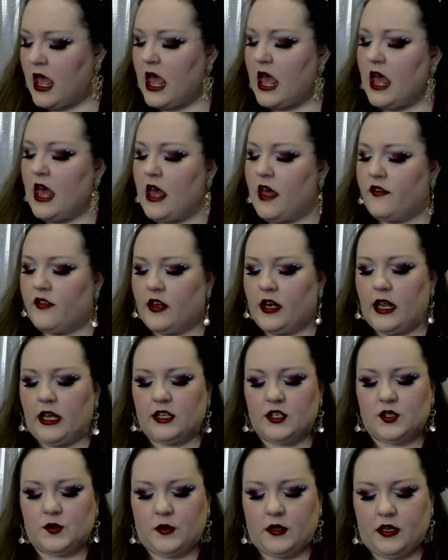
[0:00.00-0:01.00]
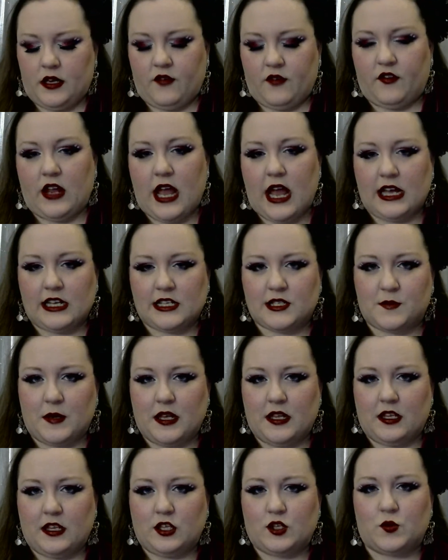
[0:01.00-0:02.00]
And the next one, if you ask
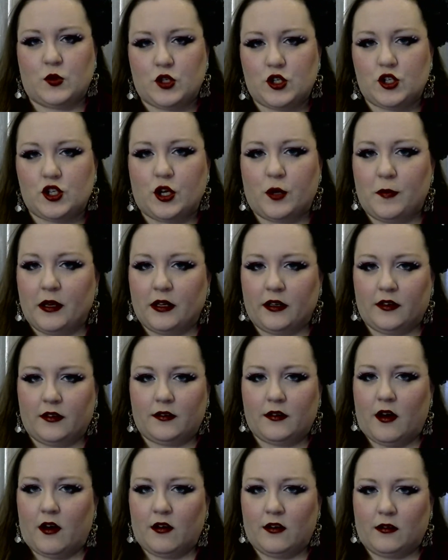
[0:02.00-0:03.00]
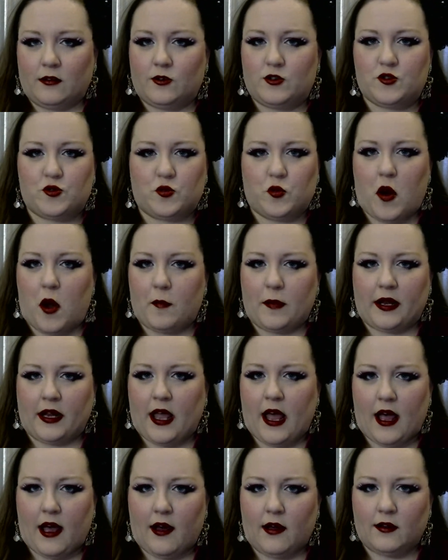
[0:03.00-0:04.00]
me, this one should have been called
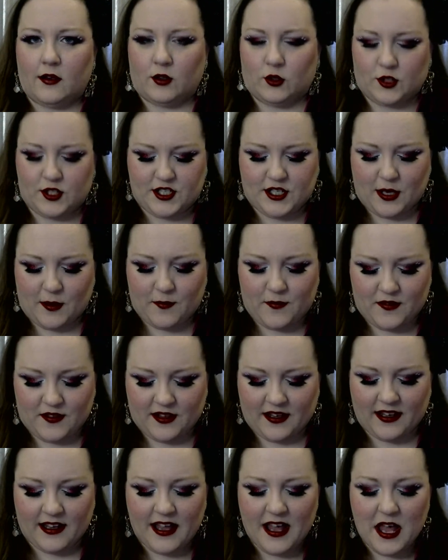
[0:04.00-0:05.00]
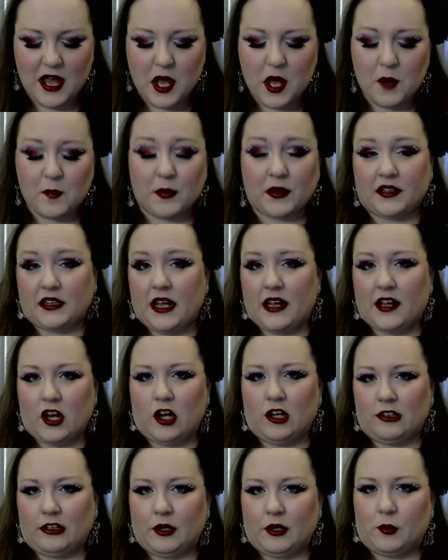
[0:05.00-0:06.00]
Tropical or something, but they
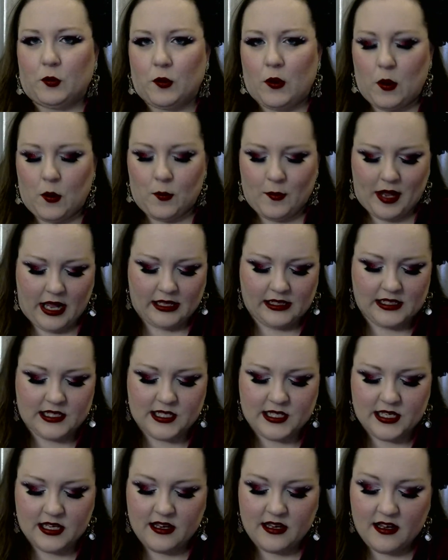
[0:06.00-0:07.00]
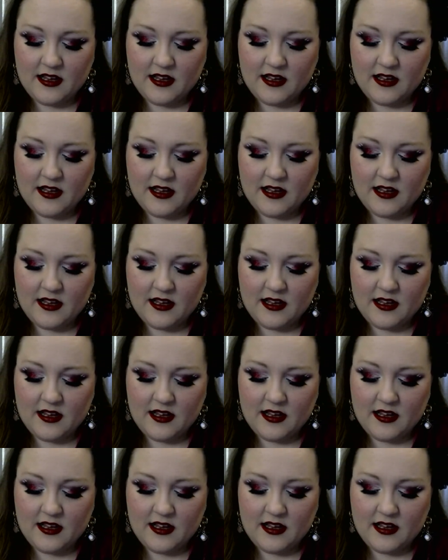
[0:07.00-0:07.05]
called it Romance.